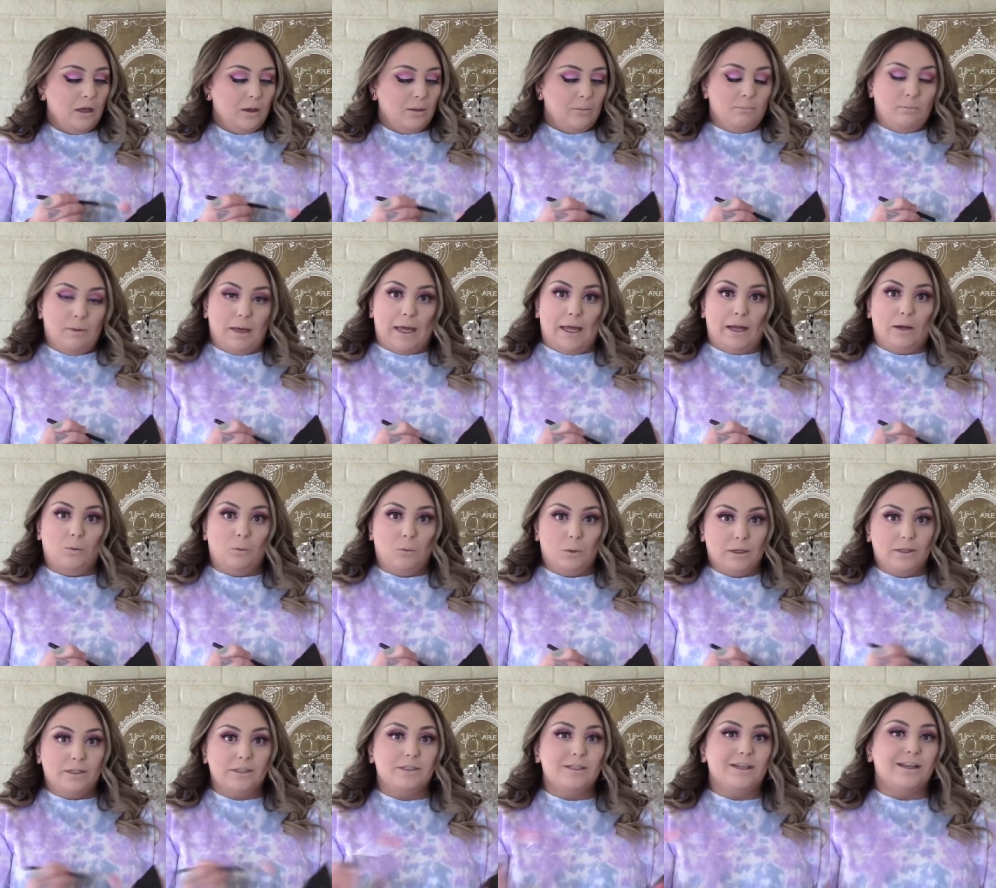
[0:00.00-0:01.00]
but we're
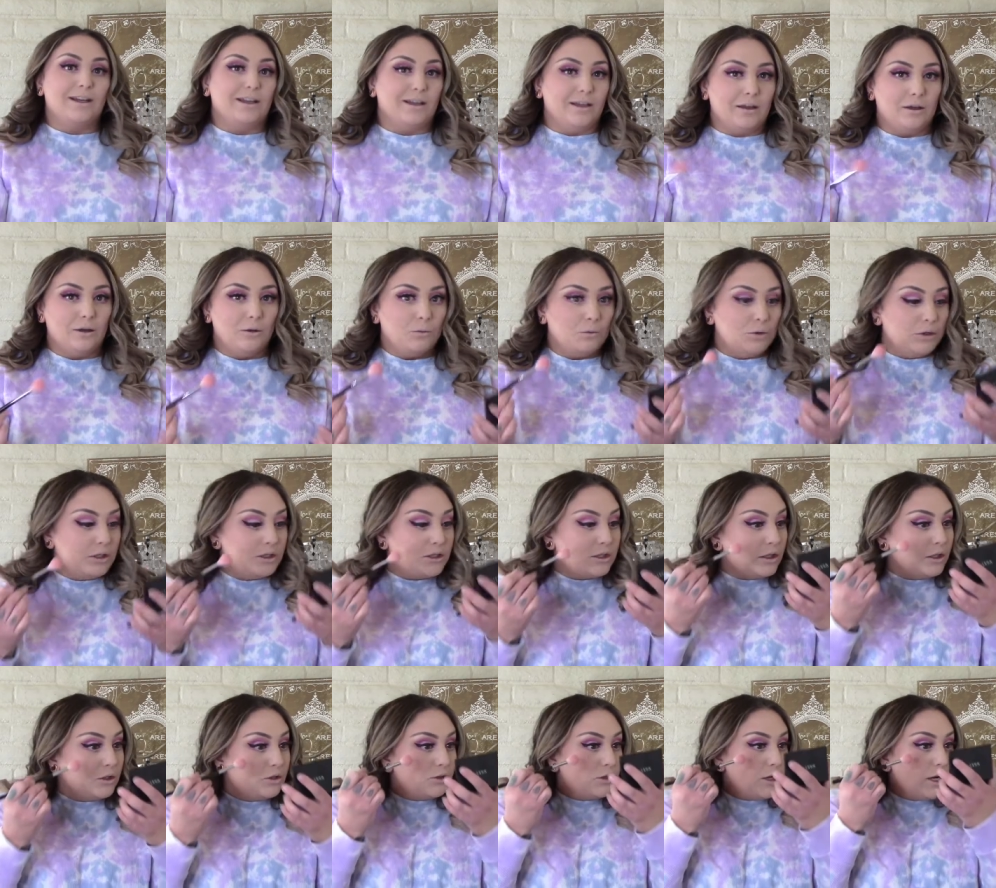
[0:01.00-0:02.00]
just gonna
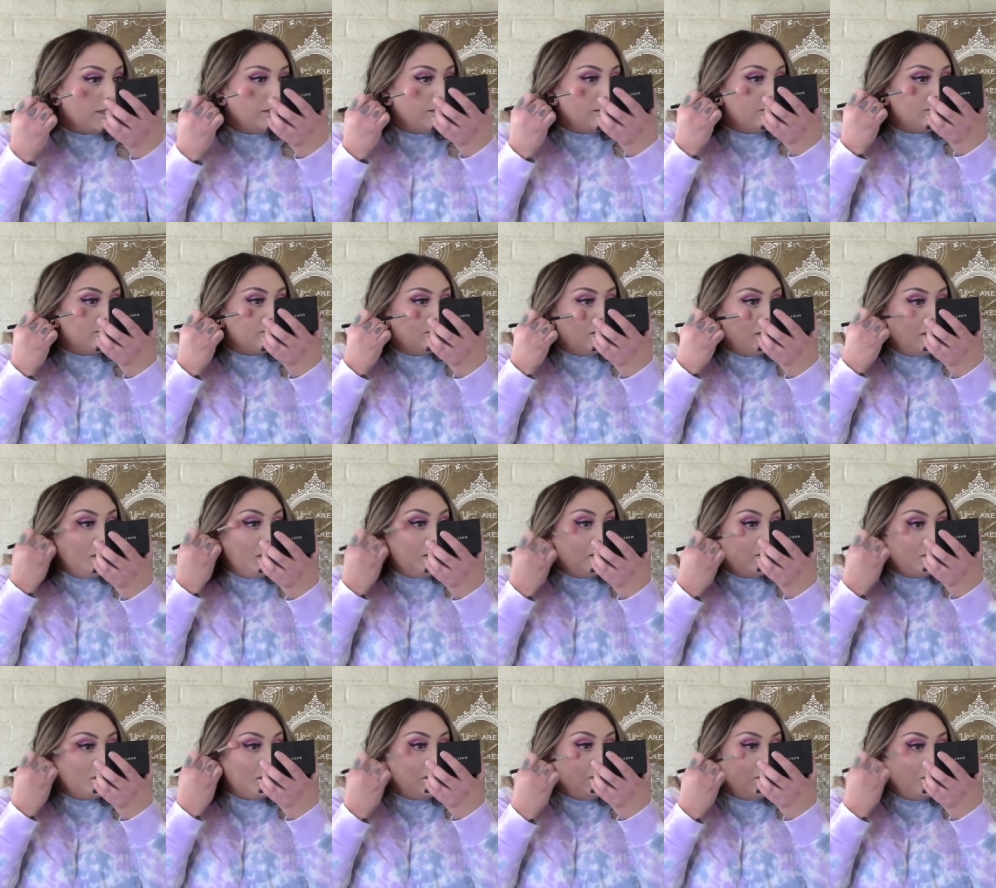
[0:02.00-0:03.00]
try this. It
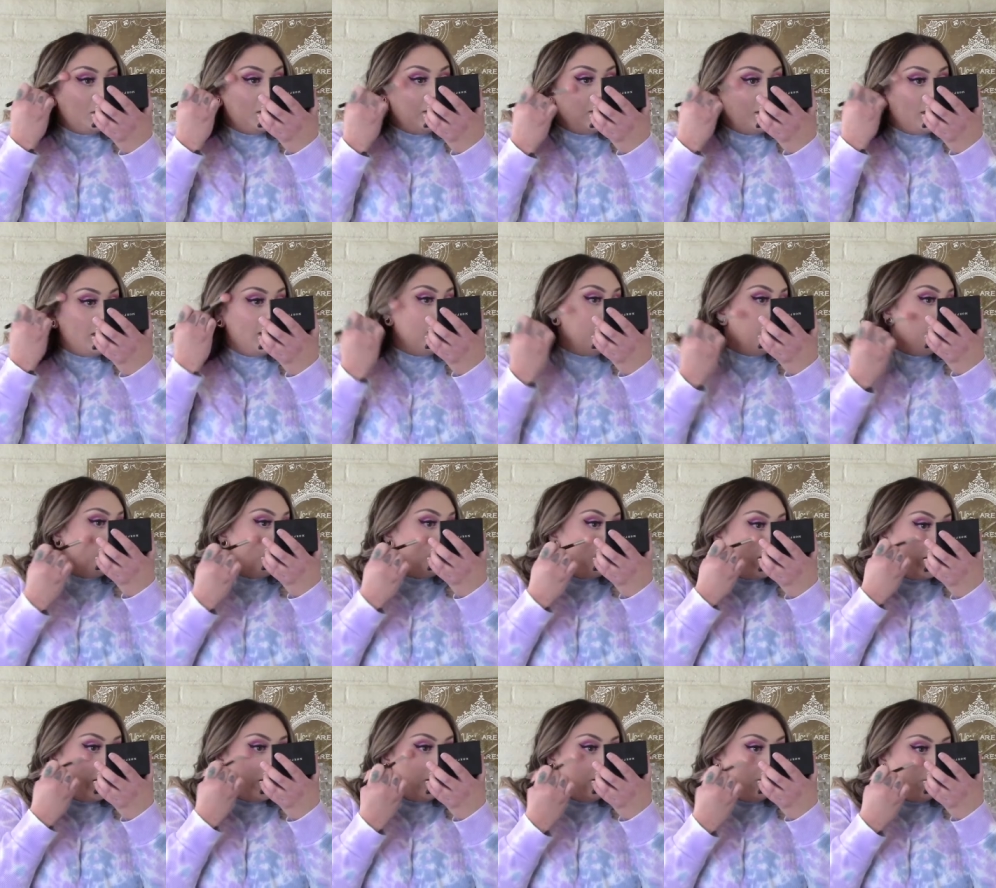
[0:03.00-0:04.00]
looks cute on them,
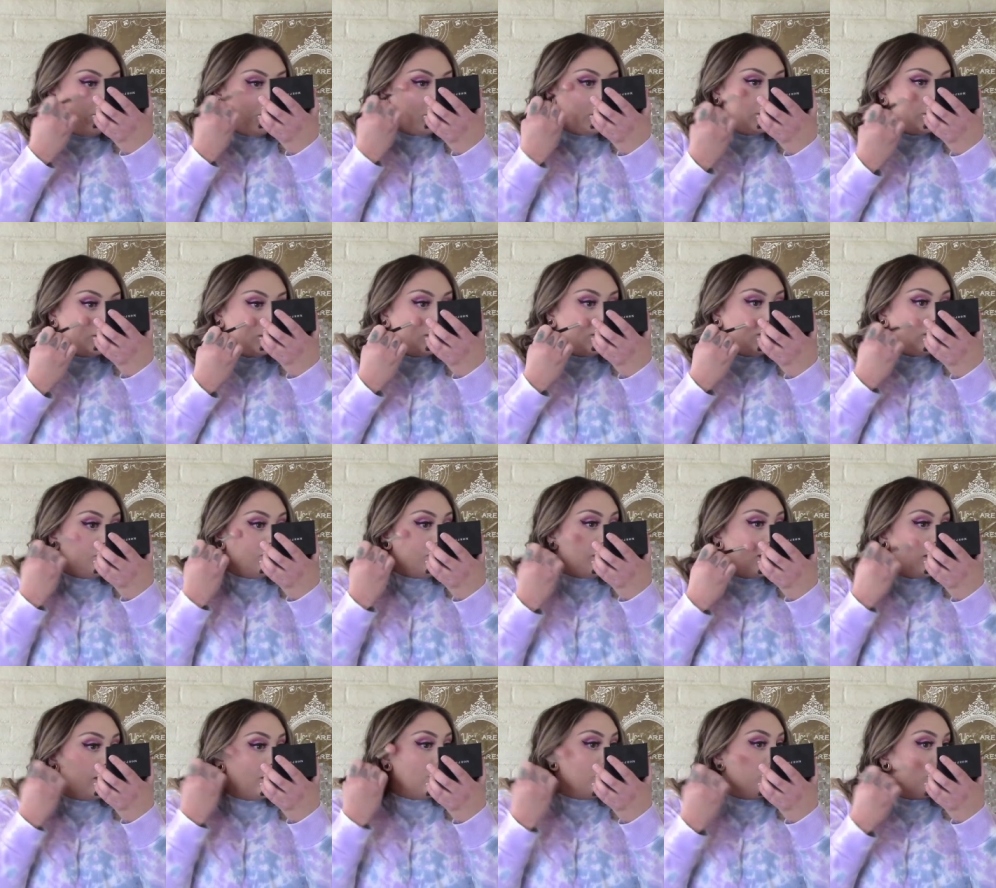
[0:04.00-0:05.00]
but unfortunately
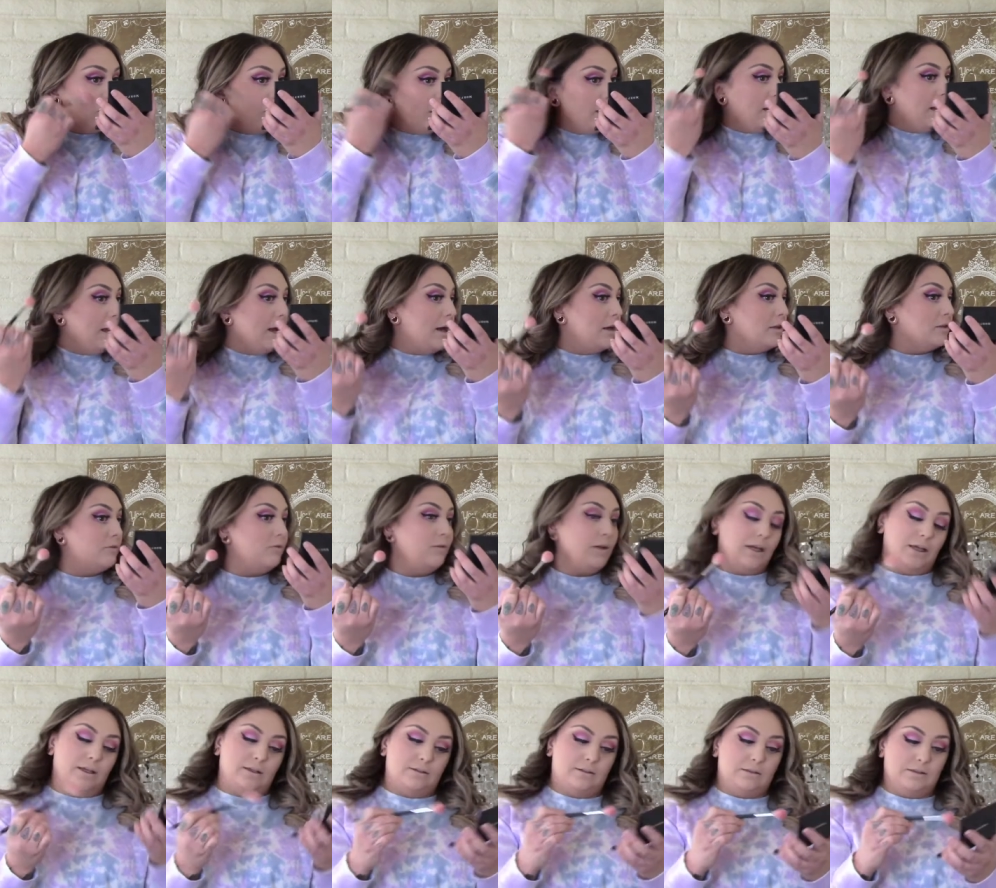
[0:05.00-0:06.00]
my red ass
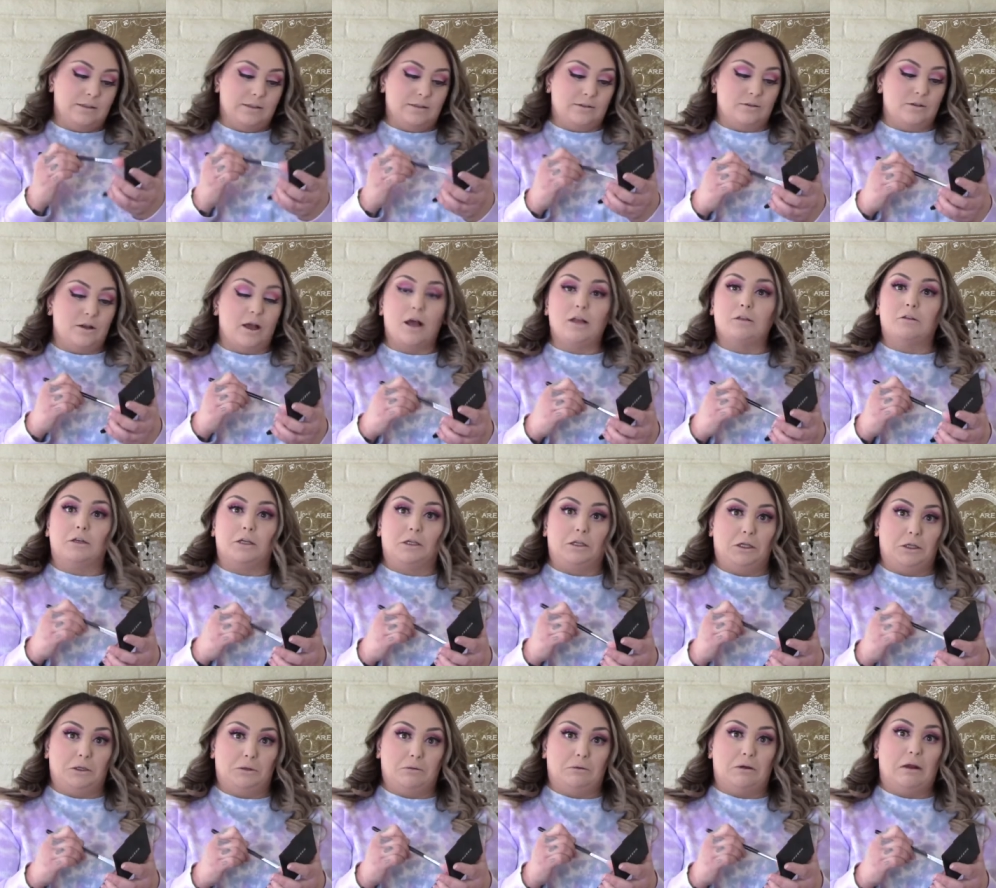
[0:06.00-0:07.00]
face does not look
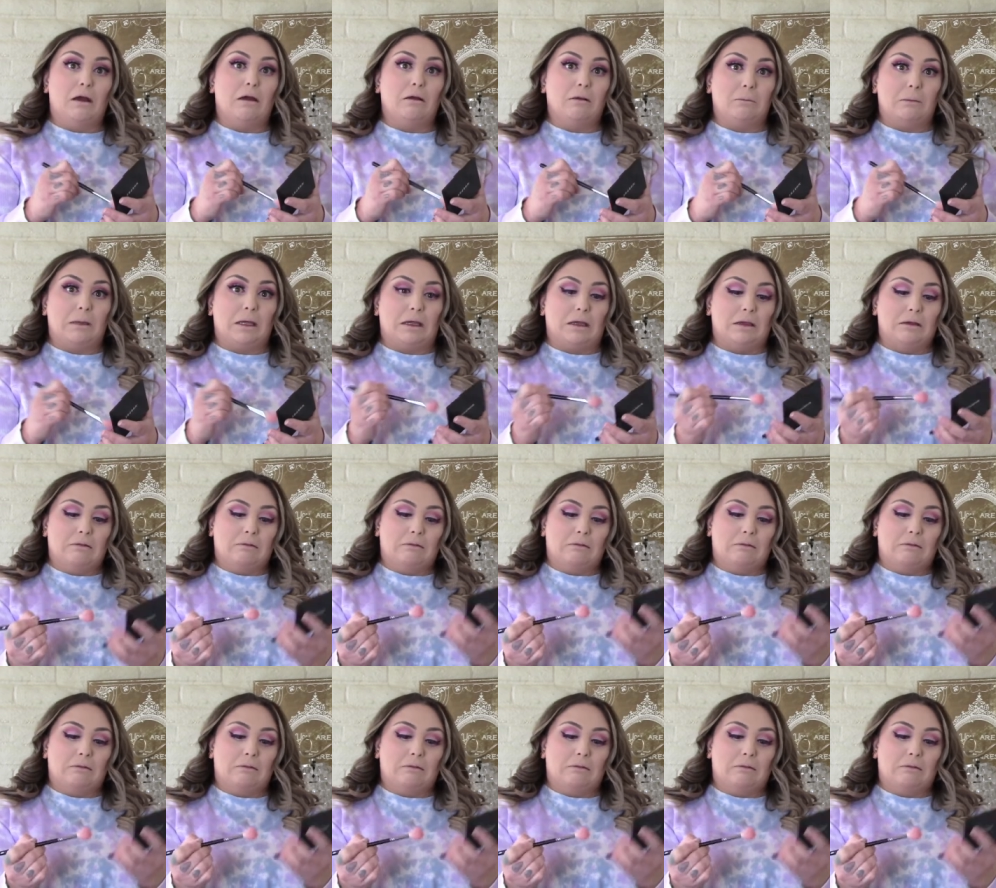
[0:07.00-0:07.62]
cute on me.